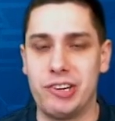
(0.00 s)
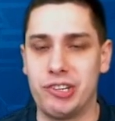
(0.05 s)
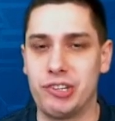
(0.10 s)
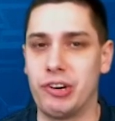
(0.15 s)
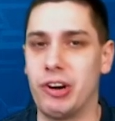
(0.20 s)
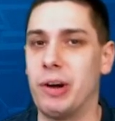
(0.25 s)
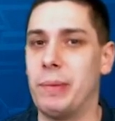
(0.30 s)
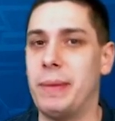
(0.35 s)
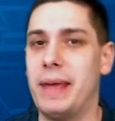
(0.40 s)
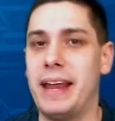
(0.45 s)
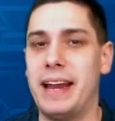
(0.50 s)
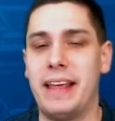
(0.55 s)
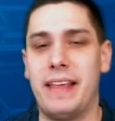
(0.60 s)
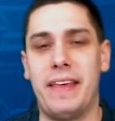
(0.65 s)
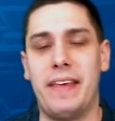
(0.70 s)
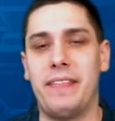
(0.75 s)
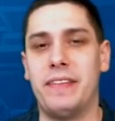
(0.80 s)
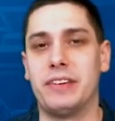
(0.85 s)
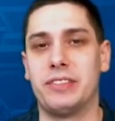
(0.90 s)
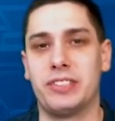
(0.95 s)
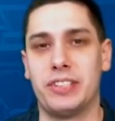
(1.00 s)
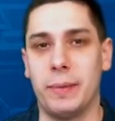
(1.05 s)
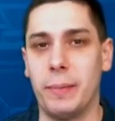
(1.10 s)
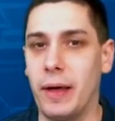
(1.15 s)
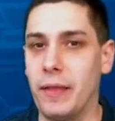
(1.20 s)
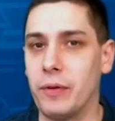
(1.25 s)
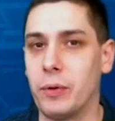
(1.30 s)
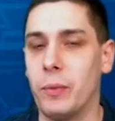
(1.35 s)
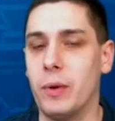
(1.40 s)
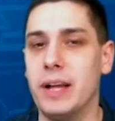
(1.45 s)
Sherman, and, and there's some
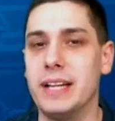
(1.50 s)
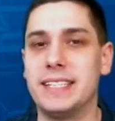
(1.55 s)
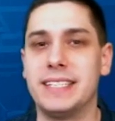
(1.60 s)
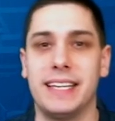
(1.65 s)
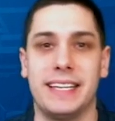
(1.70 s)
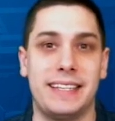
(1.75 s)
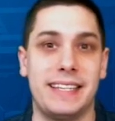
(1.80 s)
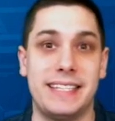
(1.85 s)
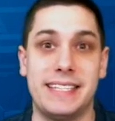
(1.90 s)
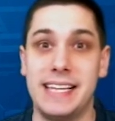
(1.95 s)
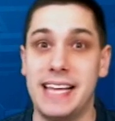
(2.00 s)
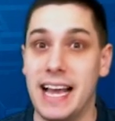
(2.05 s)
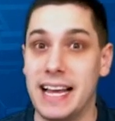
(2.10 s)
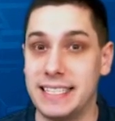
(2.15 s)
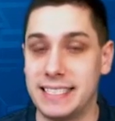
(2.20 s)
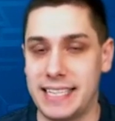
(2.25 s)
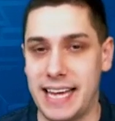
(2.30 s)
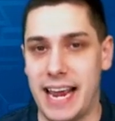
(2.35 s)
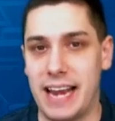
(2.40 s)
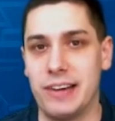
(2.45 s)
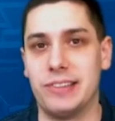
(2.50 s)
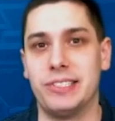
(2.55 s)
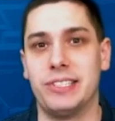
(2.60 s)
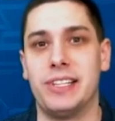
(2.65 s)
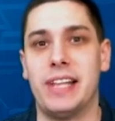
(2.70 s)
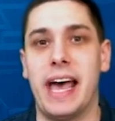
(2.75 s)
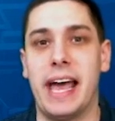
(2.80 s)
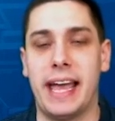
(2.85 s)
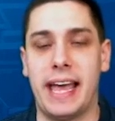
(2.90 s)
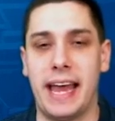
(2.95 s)
other ones like the Deion
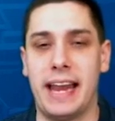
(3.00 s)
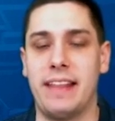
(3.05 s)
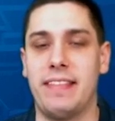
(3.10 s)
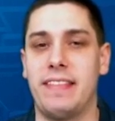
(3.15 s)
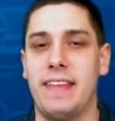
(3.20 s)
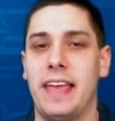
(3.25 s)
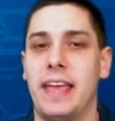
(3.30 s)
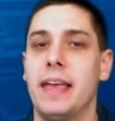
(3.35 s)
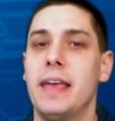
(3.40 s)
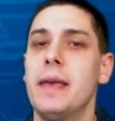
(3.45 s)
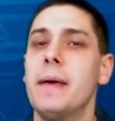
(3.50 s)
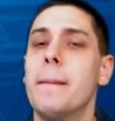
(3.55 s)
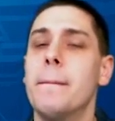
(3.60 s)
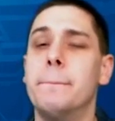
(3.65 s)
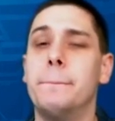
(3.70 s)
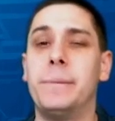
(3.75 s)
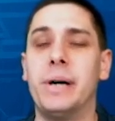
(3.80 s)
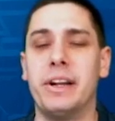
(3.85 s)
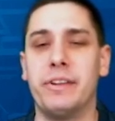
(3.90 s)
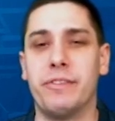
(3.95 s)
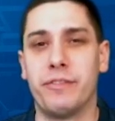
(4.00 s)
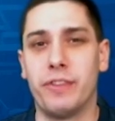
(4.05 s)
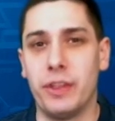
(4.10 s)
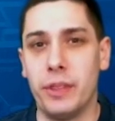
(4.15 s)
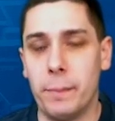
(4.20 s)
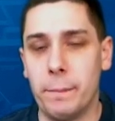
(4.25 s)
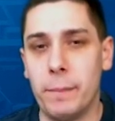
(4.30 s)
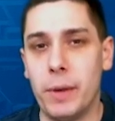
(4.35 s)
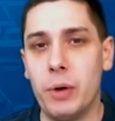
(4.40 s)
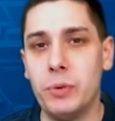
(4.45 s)
Sanders and that kind of thing. But for
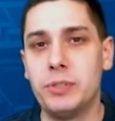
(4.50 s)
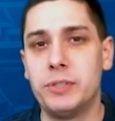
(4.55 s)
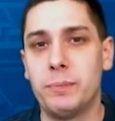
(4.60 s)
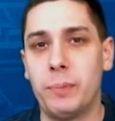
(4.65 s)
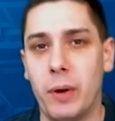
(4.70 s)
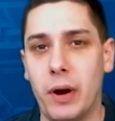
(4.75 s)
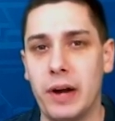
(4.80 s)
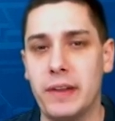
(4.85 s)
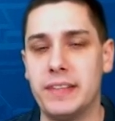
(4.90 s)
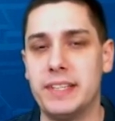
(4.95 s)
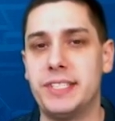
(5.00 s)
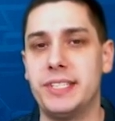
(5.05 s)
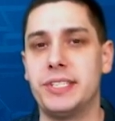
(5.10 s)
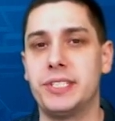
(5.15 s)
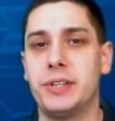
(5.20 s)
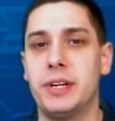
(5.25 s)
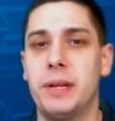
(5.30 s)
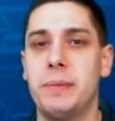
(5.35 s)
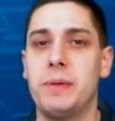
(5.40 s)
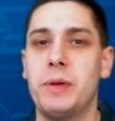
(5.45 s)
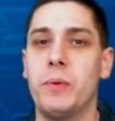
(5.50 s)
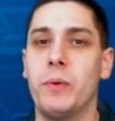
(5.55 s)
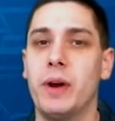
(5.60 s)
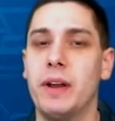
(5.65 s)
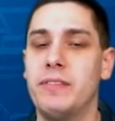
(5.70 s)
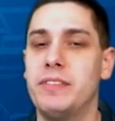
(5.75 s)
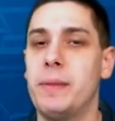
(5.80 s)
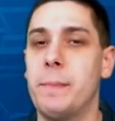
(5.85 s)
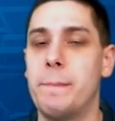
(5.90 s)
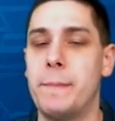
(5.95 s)
the most part, this is going to be
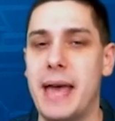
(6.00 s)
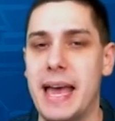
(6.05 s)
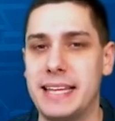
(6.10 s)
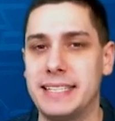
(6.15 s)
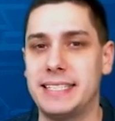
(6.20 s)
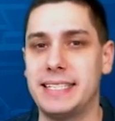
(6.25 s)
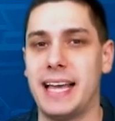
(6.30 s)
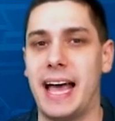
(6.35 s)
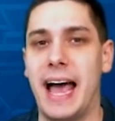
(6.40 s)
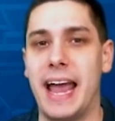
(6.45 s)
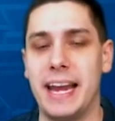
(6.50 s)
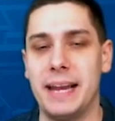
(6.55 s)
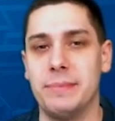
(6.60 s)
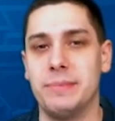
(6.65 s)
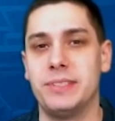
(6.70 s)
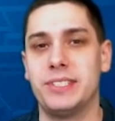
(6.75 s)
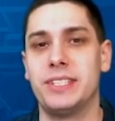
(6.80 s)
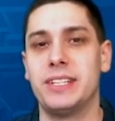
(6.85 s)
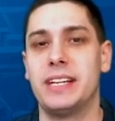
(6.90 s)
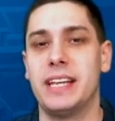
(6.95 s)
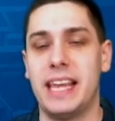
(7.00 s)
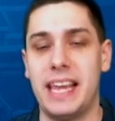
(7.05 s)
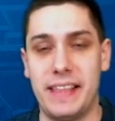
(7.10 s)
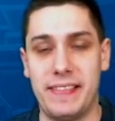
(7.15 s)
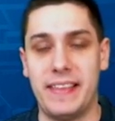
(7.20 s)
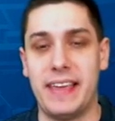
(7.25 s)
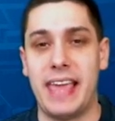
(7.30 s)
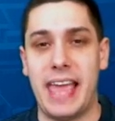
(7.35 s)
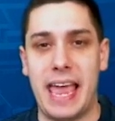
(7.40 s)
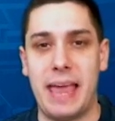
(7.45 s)
one of the best items
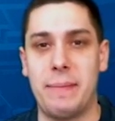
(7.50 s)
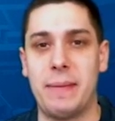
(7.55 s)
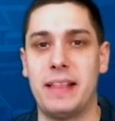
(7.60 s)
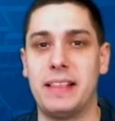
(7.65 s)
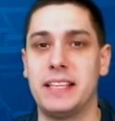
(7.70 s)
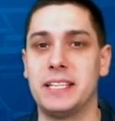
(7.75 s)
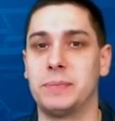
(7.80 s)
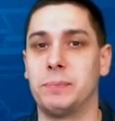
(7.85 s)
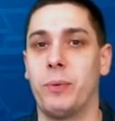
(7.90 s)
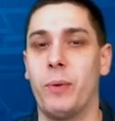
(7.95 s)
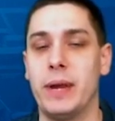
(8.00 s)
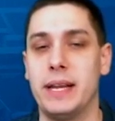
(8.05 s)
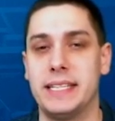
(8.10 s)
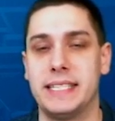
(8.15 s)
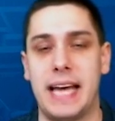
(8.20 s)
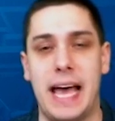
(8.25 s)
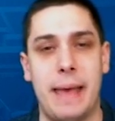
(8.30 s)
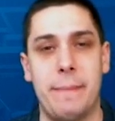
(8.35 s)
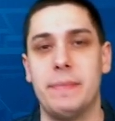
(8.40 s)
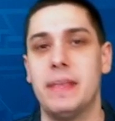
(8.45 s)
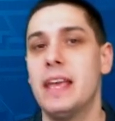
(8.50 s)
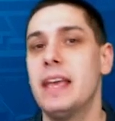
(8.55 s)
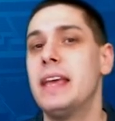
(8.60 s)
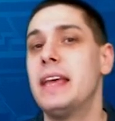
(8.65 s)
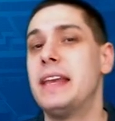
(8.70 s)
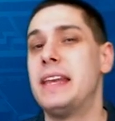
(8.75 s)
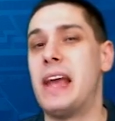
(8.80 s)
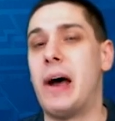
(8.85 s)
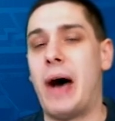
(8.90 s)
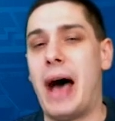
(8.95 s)
in the game at this point in time.
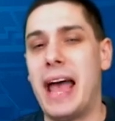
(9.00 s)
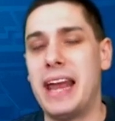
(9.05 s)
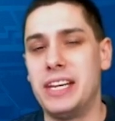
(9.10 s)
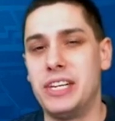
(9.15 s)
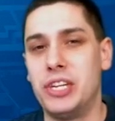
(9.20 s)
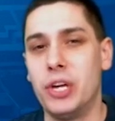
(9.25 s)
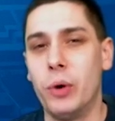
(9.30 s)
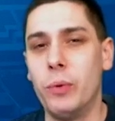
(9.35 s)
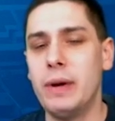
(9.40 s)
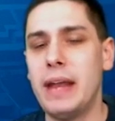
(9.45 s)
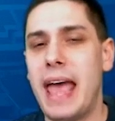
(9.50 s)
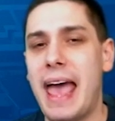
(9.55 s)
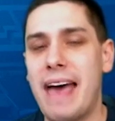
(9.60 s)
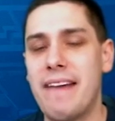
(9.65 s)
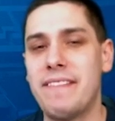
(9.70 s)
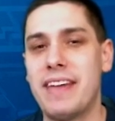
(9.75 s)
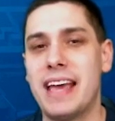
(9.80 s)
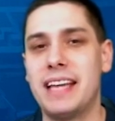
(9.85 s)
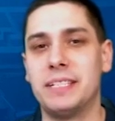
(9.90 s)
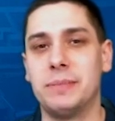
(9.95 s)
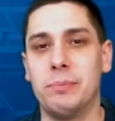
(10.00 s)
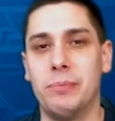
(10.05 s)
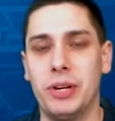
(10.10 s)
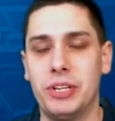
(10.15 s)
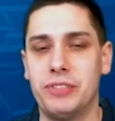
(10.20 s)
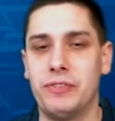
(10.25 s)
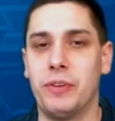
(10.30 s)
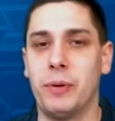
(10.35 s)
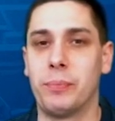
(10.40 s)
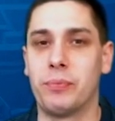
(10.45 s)
Now, I don't have as
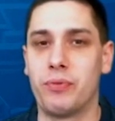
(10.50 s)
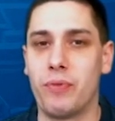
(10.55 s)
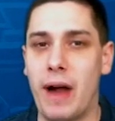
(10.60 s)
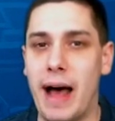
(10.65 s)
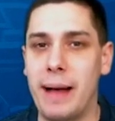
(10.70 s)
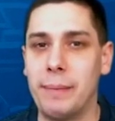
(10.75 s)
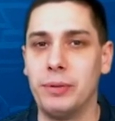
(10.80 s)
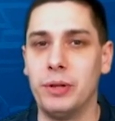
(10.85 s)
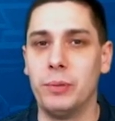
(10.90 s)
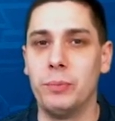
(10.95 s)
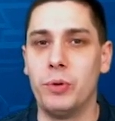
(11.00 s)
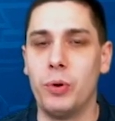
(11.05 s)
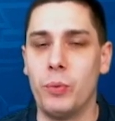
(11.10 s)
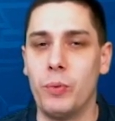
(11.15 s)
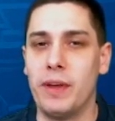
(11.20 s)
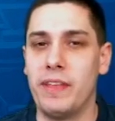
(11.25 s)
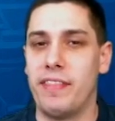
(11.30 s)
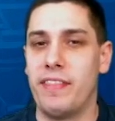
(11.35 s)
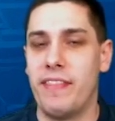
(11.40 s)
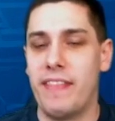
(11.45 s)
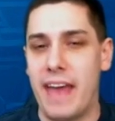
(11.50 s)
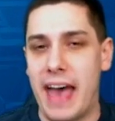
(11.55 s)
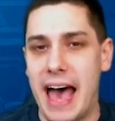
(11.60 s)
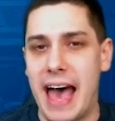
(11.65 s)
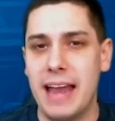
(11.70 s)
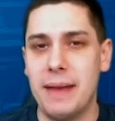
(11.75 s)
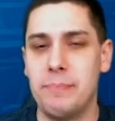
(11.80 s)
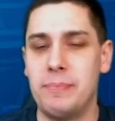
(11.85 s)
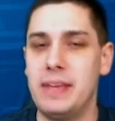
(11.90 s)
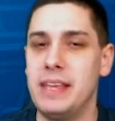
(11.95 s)
much of a problem with
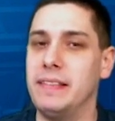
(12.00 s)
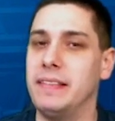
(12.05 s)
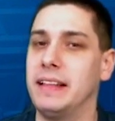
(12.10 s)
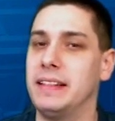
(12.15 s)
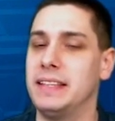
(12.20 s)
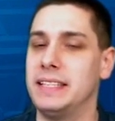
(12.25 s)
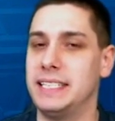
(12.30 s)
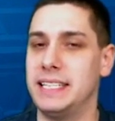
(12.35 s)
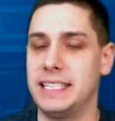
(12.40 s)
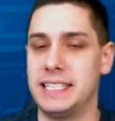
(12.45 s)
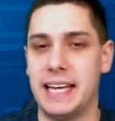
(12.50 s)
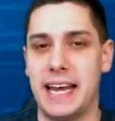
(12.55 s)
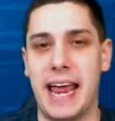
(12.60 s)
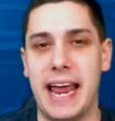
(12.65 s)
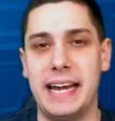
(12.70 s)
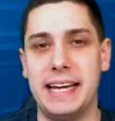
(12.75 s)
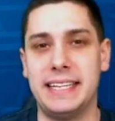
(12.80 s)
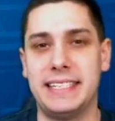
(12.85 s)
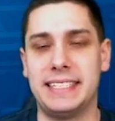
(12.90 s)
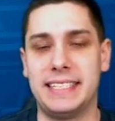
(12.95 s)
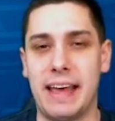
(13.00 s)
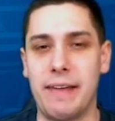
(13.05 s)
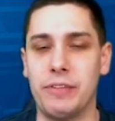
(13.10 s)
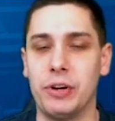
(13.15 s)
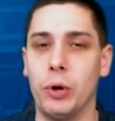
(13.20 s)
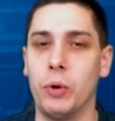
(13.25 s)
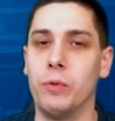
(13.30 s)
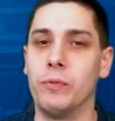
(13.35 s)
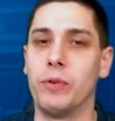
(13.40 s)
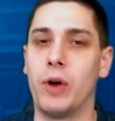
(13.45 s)
that, being that this is a
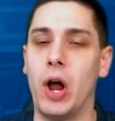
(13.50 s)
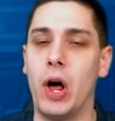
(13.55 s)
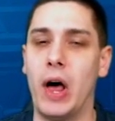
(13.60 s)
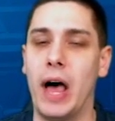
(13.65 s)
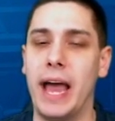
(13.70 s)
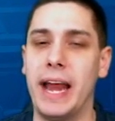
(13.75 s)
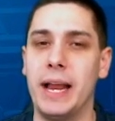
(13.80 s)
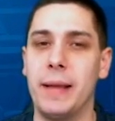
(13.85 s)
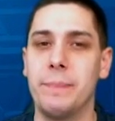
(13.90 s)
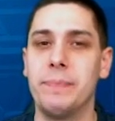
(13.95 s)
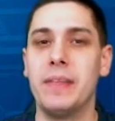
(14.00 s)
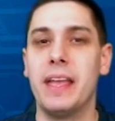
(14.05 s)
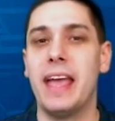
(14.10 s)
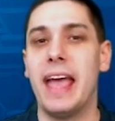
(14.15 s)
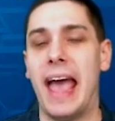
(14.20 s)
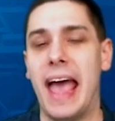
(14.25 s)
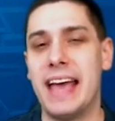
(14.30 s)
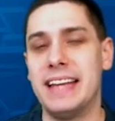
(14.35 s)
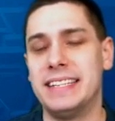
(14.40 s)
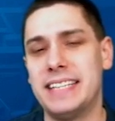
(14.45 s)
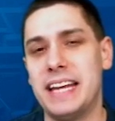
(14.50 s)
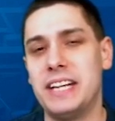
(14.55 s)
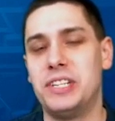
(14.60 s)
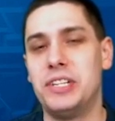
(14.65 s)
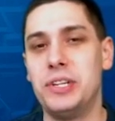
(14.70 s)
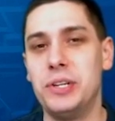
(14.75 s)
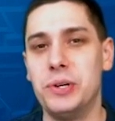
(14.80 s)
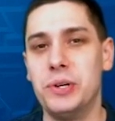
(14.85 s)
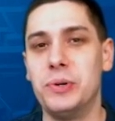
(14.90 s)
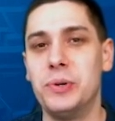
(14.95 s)
97 overall item, as I
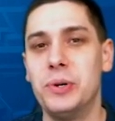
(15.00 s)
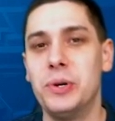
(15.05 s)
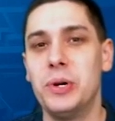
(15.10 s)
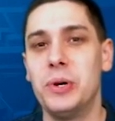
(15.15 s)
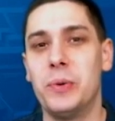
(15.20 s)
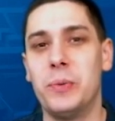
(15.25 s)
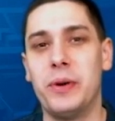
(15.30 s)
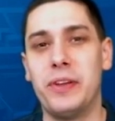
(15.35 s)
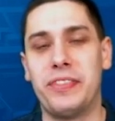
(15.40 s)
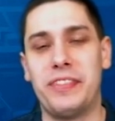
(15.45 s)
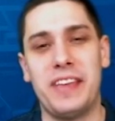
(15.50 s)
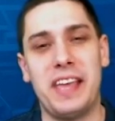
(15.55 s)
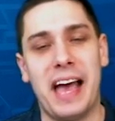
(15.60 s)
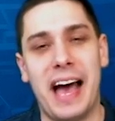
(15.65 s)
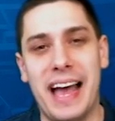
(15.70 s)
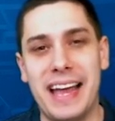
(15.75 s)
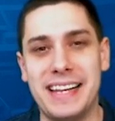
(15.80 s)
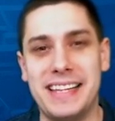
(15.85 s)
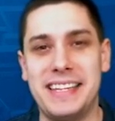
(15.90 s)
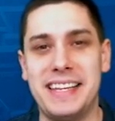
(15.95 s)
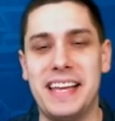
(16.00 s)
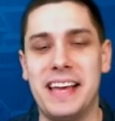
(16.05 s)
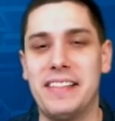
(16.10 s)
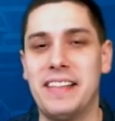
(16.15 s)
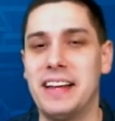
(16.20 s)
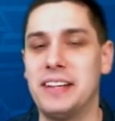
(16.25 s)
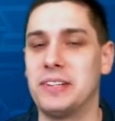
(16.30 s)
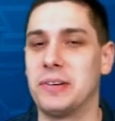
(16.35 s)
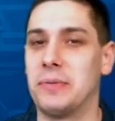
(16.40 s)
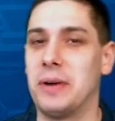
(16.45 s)
do with the idea
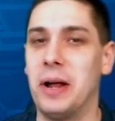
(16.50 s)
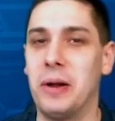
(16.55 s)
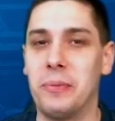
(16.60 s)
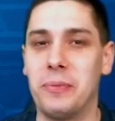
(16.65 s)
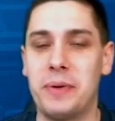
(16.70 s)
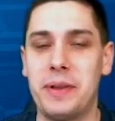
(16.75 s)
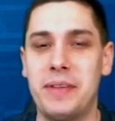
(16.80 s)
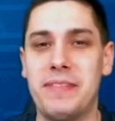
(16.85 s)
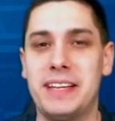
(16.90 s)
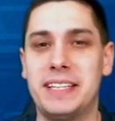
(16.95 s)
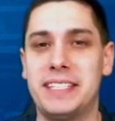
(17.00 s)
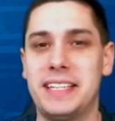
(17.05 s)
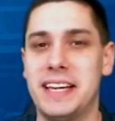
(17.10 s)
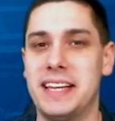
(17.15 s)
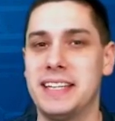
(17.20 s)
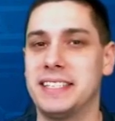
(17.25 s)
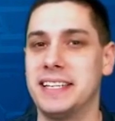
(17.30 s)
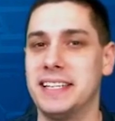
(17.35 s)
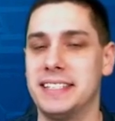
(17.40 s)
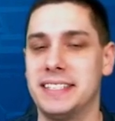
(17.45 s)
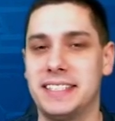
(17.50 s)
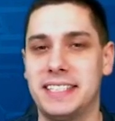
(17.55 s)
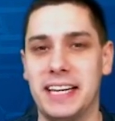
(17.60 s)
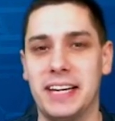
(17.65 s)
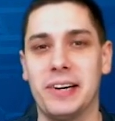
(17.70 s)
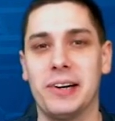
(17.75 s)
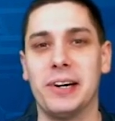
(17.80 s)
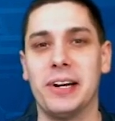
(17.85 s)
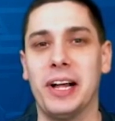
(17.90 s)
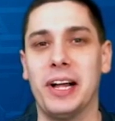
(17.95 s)
that Darrelle Revis is
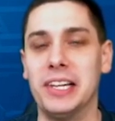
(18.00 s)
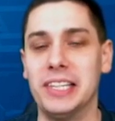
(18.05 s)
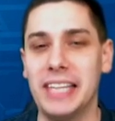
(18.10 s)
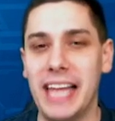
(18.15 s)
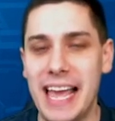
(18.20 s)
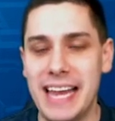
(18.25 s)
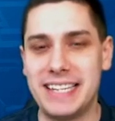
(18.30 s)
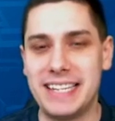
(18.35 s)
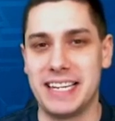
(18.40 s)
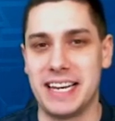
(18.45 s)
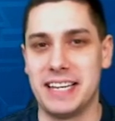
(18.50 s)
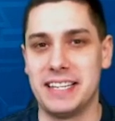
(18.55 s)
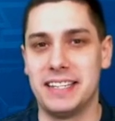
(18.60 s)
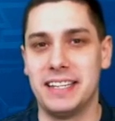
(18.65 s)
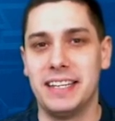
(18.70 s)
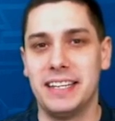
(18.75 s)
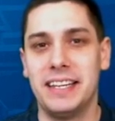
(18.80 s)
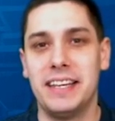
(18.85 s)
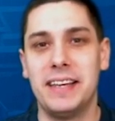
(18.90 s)
considered a legend.